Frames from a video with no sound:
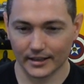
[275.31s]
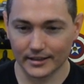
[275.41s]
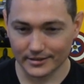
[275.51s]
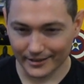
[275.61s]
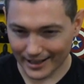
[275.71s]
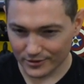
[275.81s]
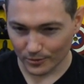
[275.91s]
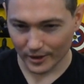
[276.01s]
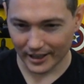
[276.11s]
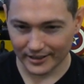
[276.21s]
So that's what
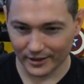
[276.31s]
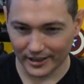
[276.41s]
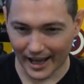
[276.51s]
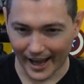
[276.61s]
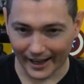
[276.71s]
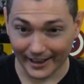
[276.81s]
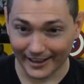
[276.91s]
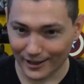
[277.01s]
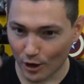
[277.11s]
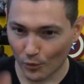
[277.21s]
we're going to do today.
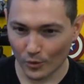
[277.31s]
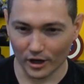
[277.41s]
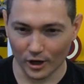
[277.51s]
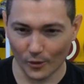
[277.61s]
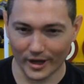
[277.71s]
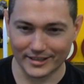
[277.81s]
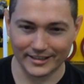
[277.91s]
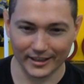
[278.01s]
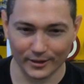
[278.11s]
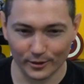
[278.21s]
We're going
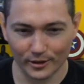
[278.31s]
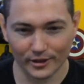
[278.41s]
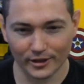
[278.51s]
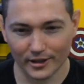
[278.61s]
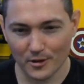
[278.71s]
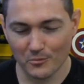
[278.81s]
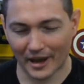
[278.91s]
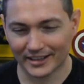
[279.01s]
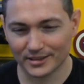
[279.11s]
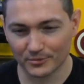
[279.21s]
to
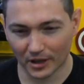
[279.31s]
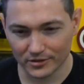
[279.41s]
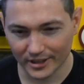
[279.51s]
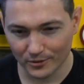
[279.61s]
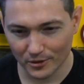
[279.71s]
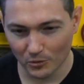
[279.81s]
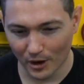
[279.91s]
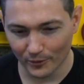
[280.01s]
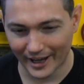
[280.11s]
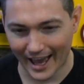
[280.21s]
make some music with what
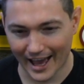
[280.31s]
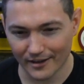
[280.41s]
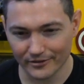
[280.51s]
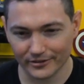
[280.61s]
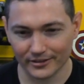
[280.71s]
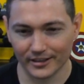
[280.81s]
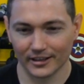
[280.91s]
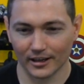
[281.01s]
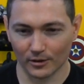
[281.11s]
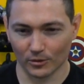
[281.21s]
we have.
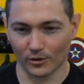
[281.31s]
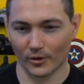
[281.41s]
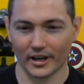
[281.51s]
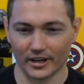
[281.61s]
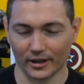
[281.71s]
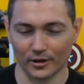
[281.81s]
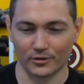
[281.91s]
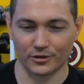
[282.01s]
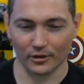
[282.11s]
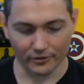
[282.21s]
We're going to
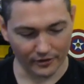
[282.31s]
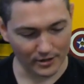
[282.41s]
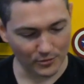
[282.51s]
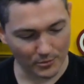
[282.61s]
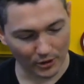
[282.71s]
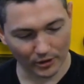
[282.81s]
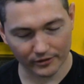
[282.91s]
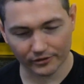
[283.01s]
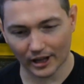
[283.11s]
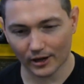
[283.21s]
do a fun mobility
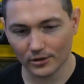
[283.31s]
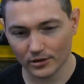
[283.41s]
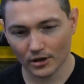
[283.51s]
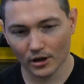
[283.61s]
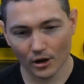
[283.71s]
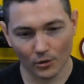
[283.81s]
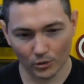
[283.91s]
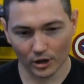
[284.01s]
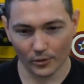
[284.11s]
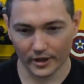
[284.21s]
flow.
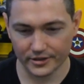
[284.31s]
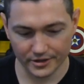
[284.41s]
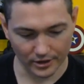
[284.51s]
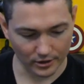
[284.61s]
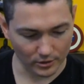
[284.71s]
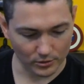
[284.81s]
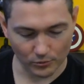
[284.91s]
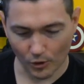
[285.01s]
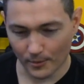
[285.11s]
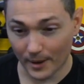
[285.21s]
We're going to
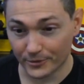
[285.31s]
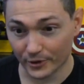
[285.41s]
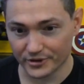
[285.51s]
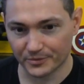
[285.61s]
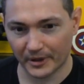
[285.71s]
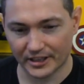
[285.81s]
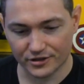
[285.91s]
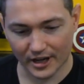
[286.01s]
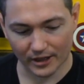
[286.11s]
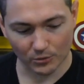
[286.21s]
warm up, do a speed
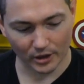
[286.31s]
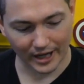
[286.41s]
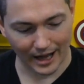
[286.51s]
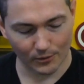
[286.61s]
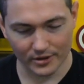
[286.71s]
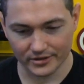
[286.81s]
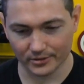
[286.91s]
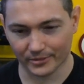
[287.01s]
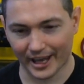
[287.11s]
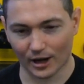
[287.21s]
strength workout with
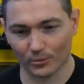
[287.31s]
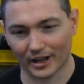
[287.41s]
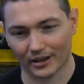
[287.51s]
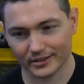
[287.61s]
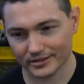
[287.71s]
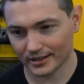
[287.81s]
some kettlebells.